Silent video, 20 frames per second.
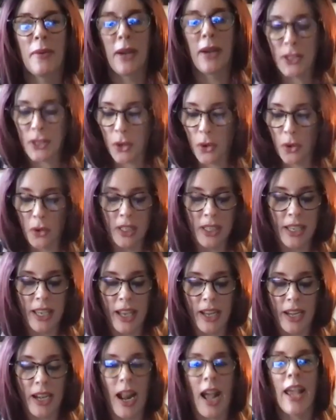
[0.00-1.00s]
I totally
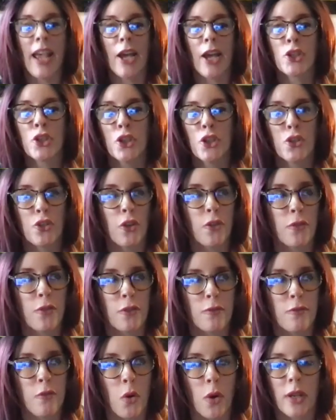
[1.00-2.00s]
get it. I actually drove
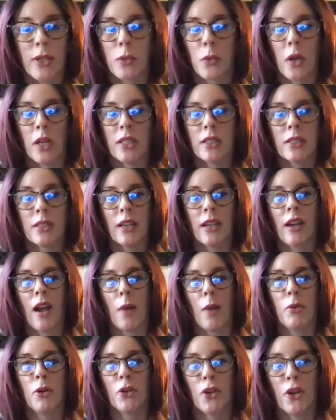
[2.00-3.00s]
through Forks once and
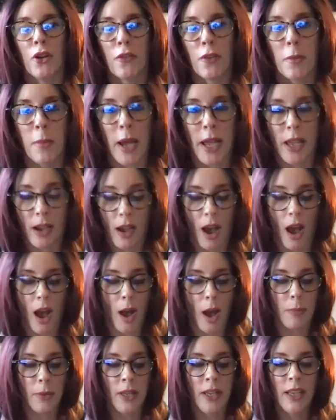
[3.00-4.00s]
got pulled over by a
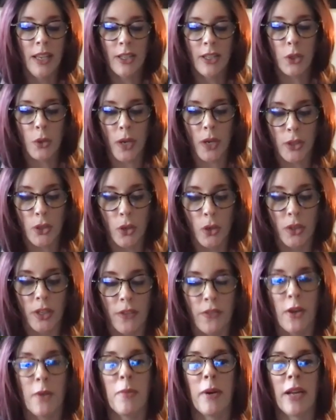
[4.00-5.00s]
cop. So I told
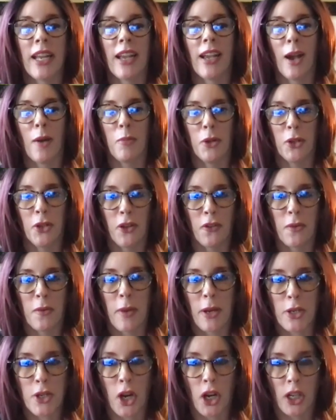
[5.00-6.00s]
everybody I got pulled over
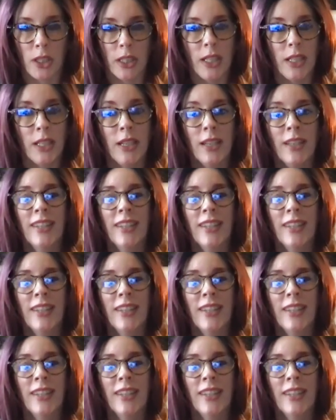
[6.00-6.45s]
by Charlie.